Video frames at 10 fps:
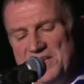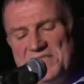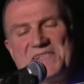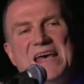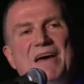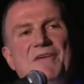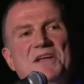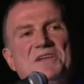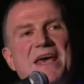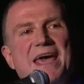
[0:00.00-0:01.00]

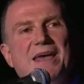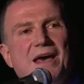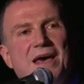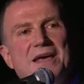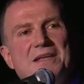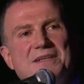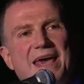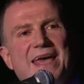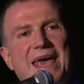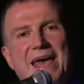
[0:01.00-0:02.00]
Seven
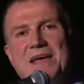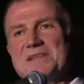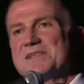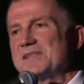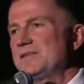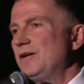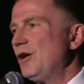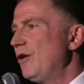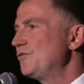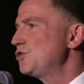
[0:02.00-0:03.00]
decades
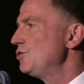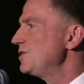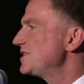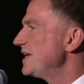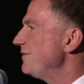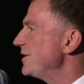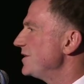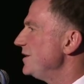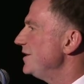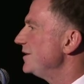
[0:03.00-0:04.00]
of Jewish
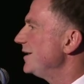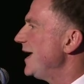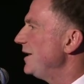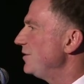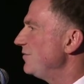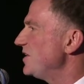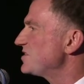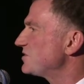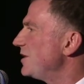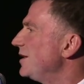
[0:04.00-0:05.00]
sovereignty in the land of
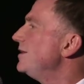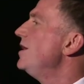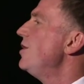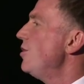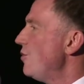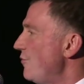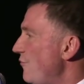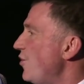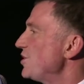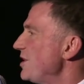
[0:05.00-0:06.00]
Israel
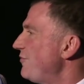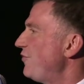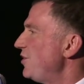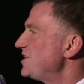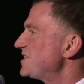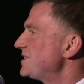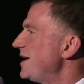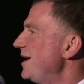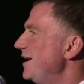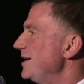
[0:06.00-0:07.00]
for the first
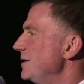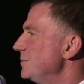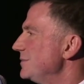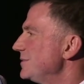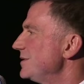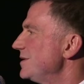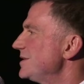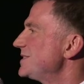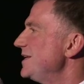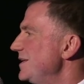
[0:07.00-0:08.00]
time
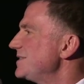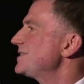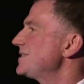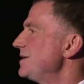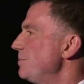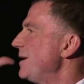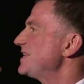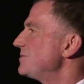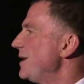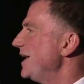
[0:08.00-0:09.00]
since
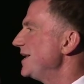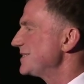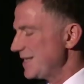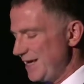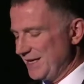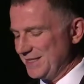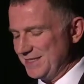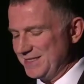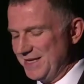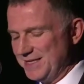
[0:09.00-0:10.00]
Basmanazeh,
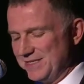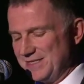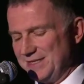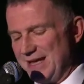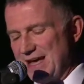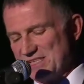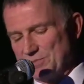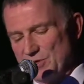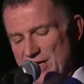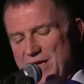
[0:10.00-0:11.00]
since the
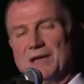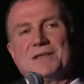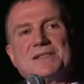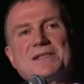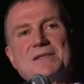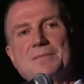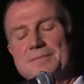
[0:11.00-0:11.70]
Hasmoneans.